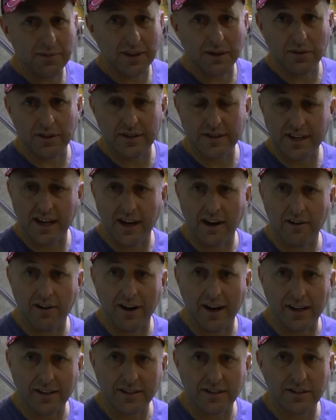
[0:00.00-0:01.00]
thing with the
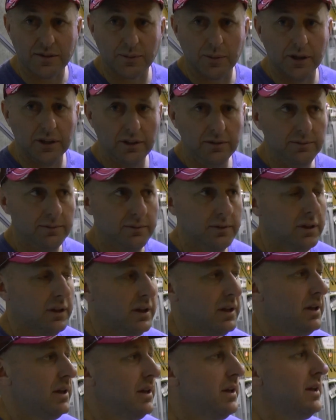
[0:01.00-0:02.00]
TRX as well.
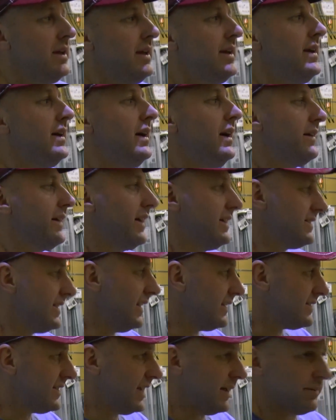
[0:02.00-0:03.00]
I'm going to say
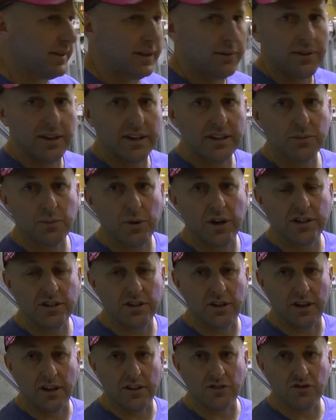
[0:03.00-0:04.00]
the same thing with the Xpression.
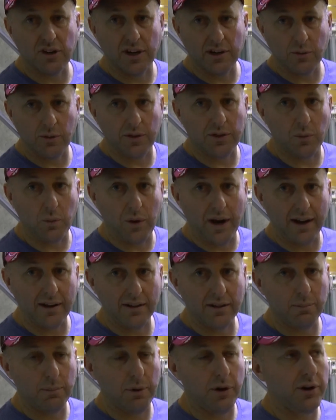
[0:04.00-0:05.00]
You're going to struggle with the weight
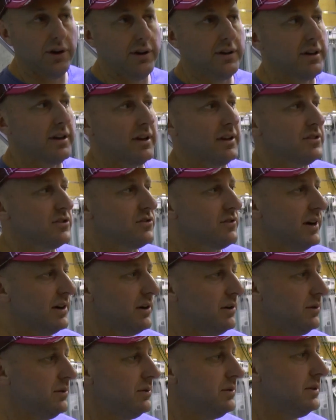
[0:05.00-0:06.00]
of the bow. You're going to
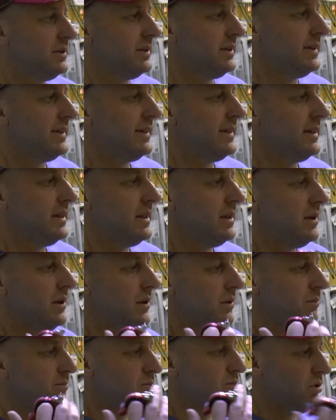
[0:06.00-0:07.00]
struggle
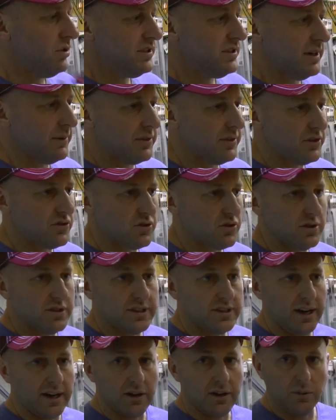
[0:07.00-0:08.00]
more so with the draw
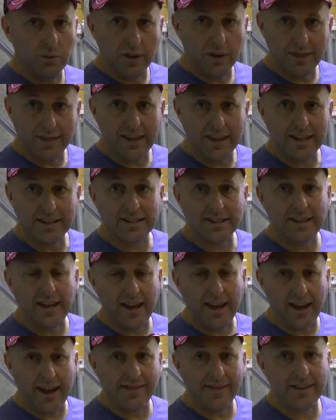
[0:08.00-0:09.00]
cycle with
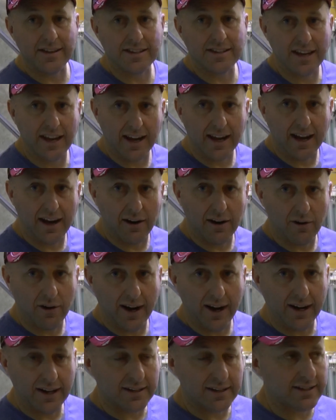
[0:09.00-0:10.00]
this and the
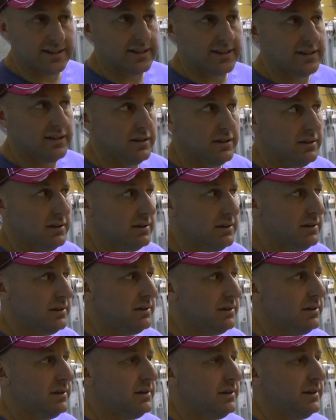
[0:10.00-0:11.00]
TRX.
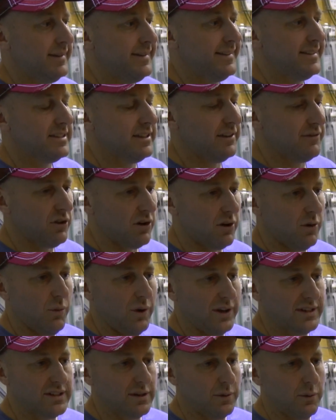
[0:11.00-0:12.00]
So if you're a
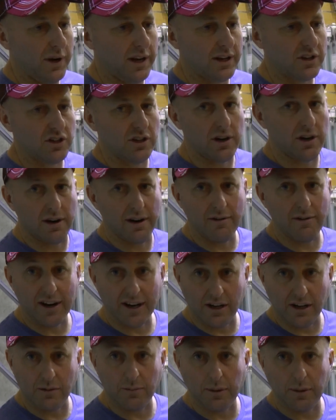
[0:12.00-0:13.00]
once a week shooter, I
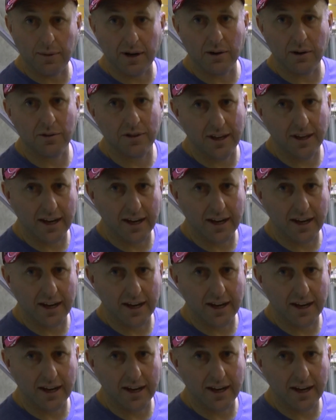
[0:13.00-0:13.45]
reckon you'd be better with the